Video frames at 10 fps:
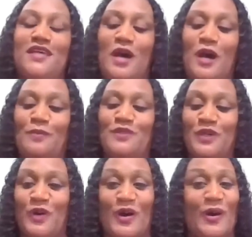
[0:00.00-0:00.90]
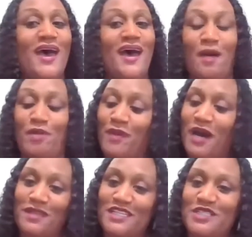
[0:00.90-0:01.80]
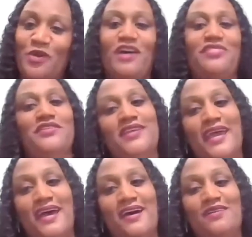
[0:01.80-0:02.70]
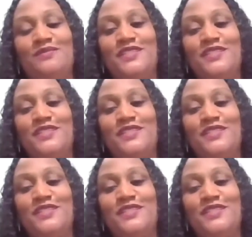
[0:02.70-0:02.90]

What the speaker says: So I'm a published author now.